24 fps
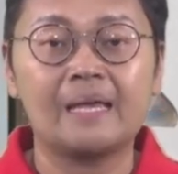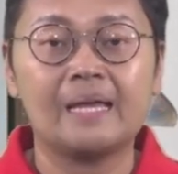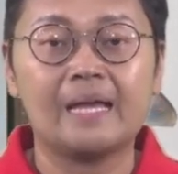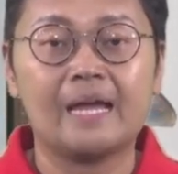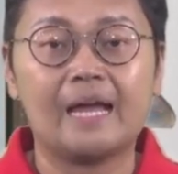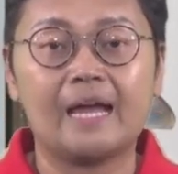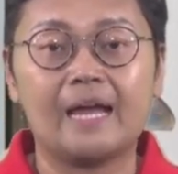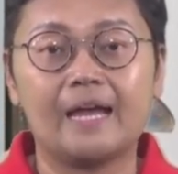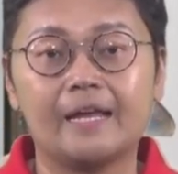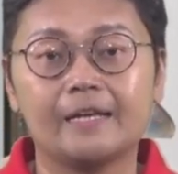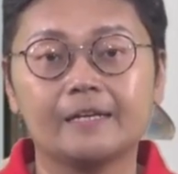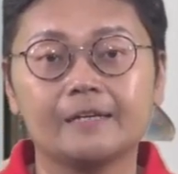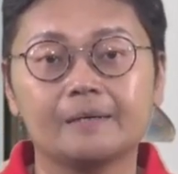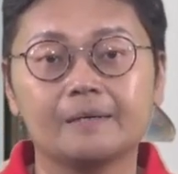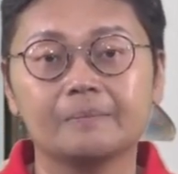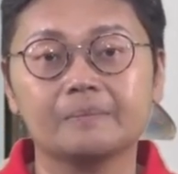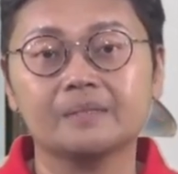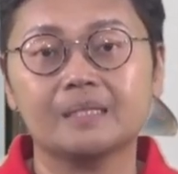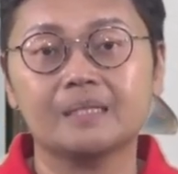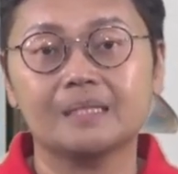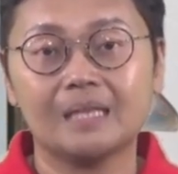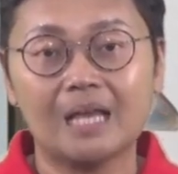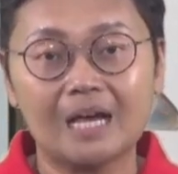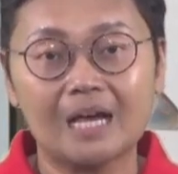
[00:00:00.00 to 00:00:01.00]

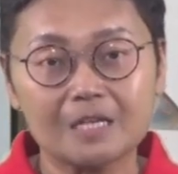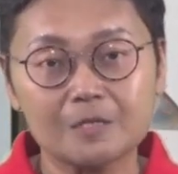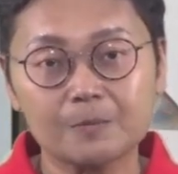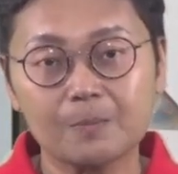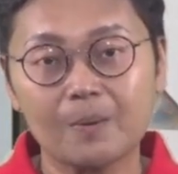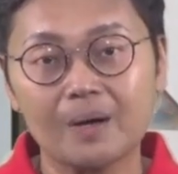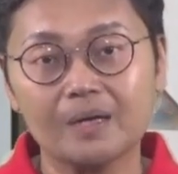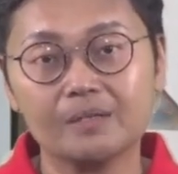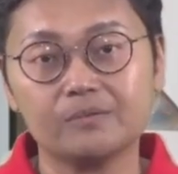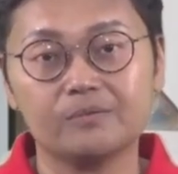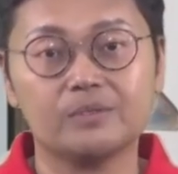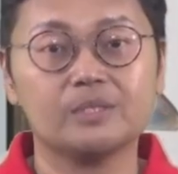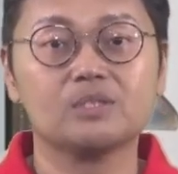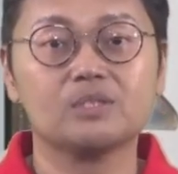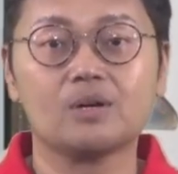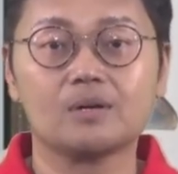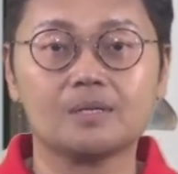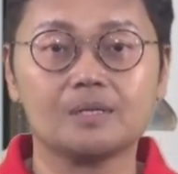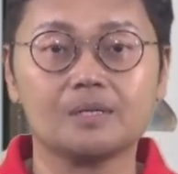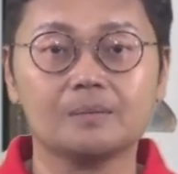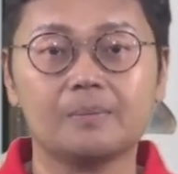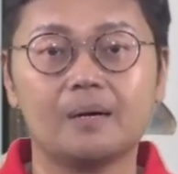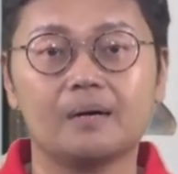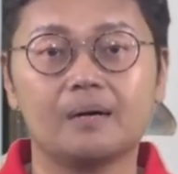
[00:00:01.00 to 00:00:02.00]
And the last part, we
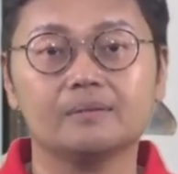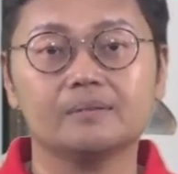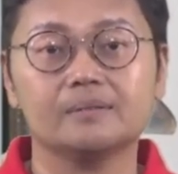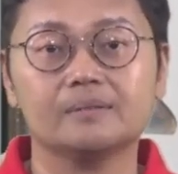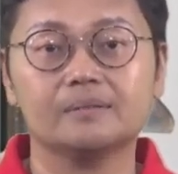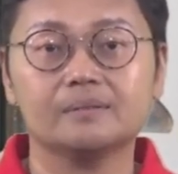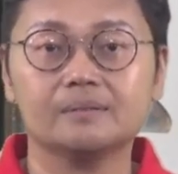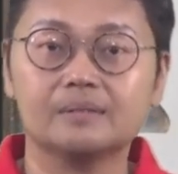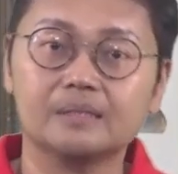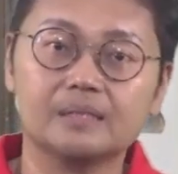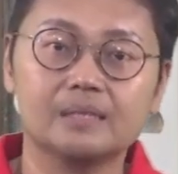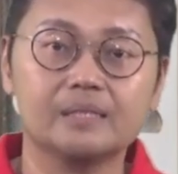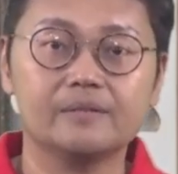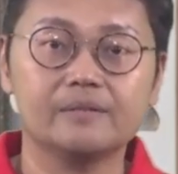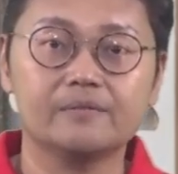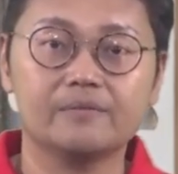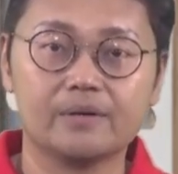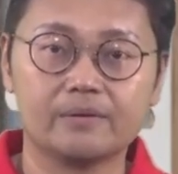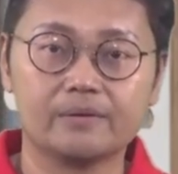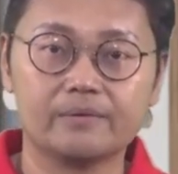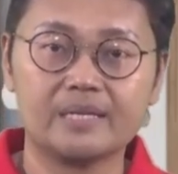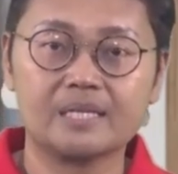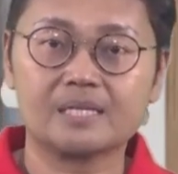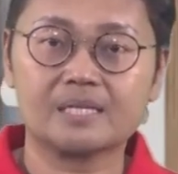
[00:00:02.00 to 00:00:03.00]
talk about
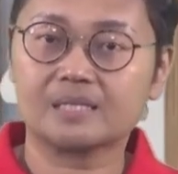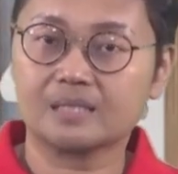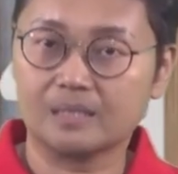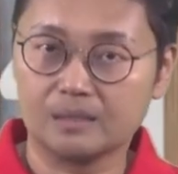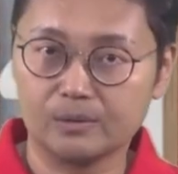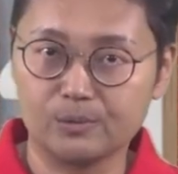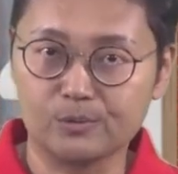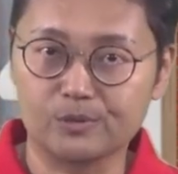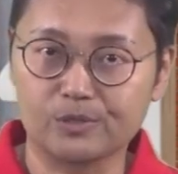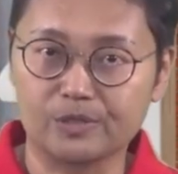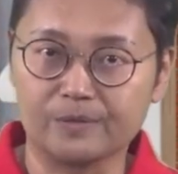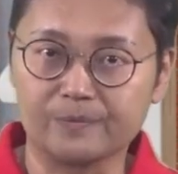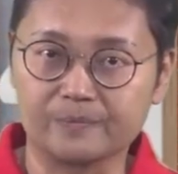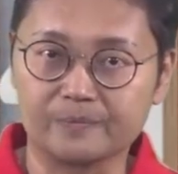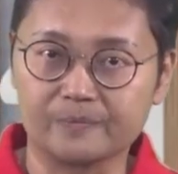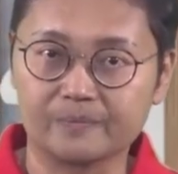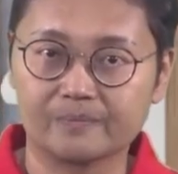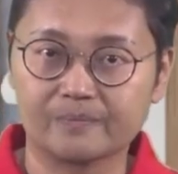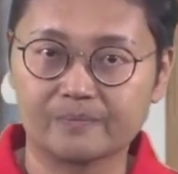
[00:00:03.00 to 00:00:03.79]
delivery solution.